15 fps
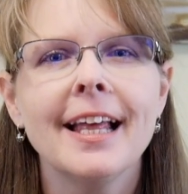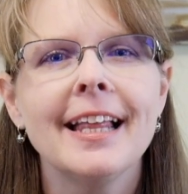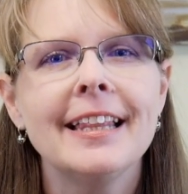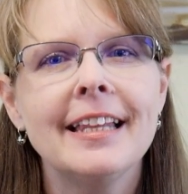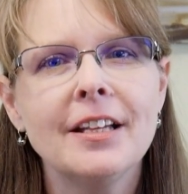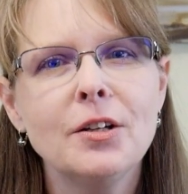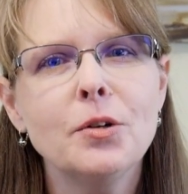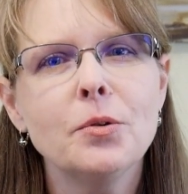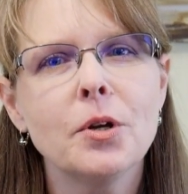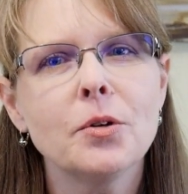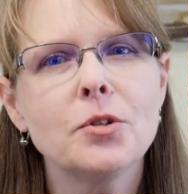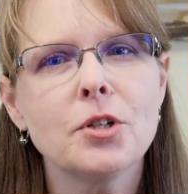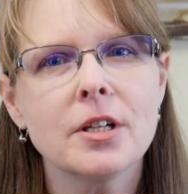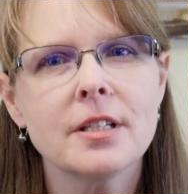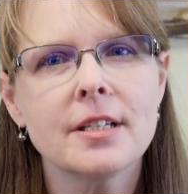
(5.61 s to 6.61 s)
Then you know
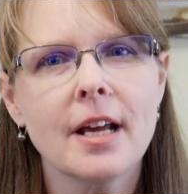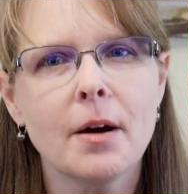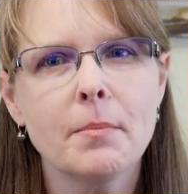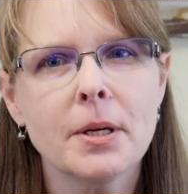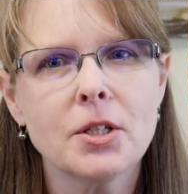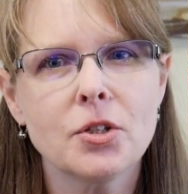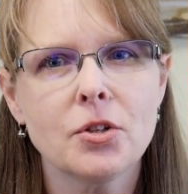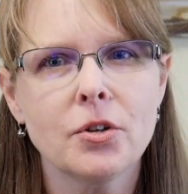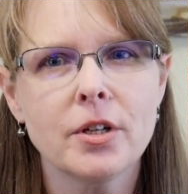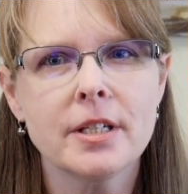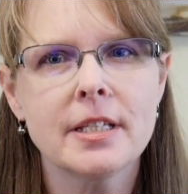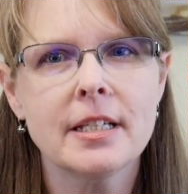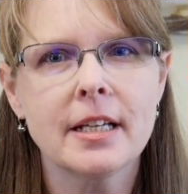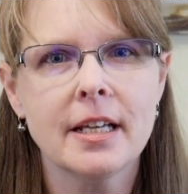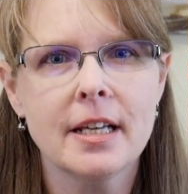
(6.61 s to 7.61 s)
just how much there is
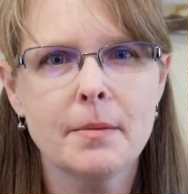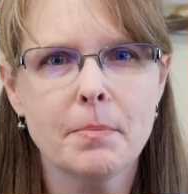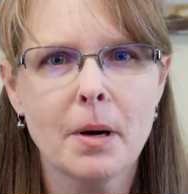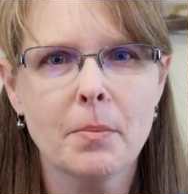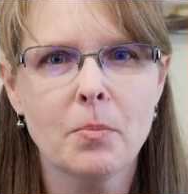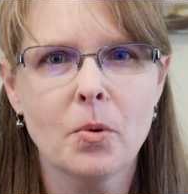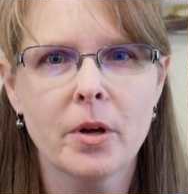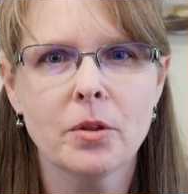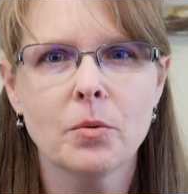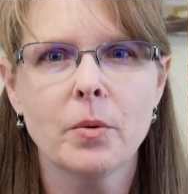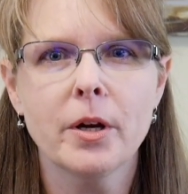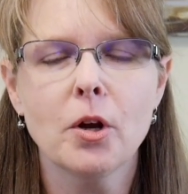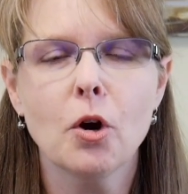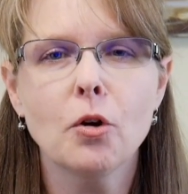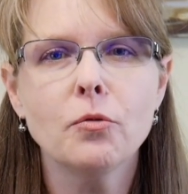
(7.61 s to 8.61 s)
to keep up with
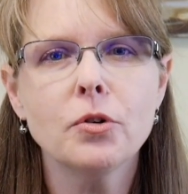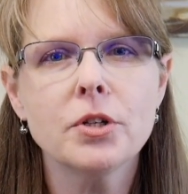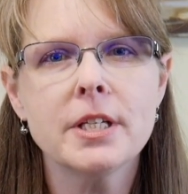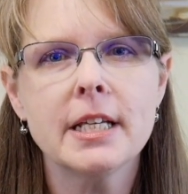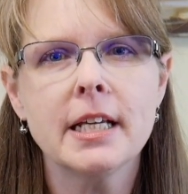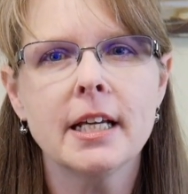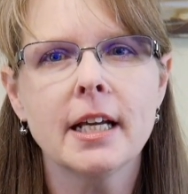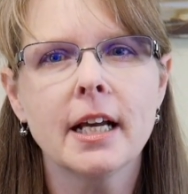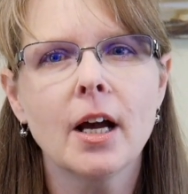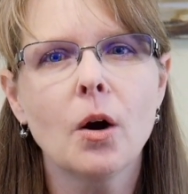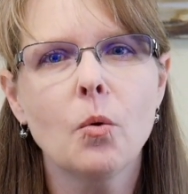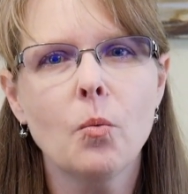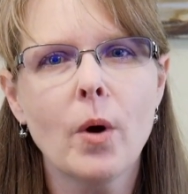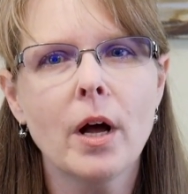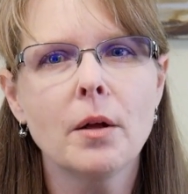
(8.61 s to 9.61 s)
when overseeing a
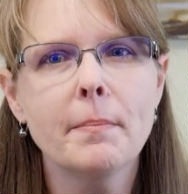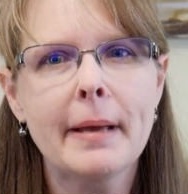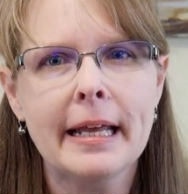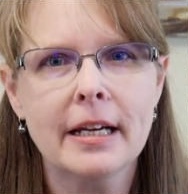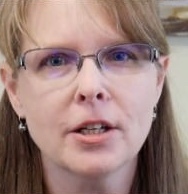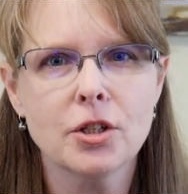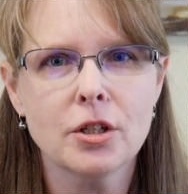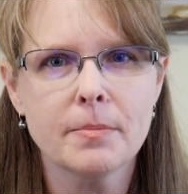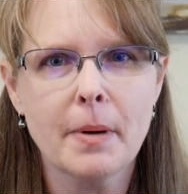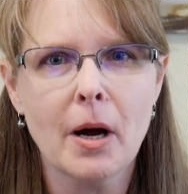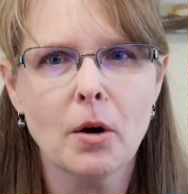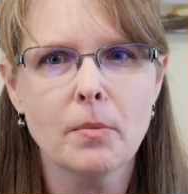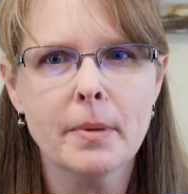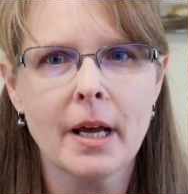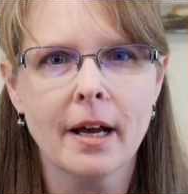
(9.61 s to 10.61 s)
well-managed Power
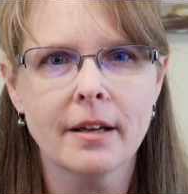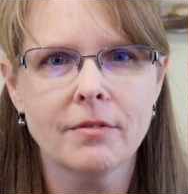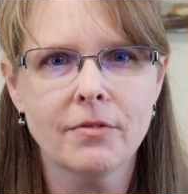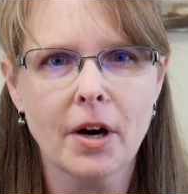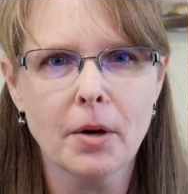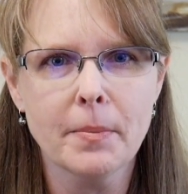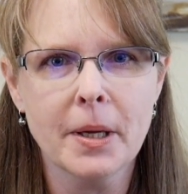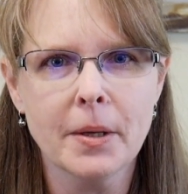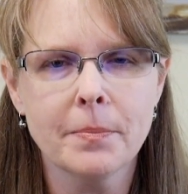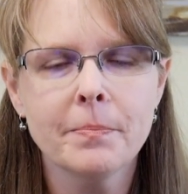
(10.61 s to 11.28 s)
BI environment.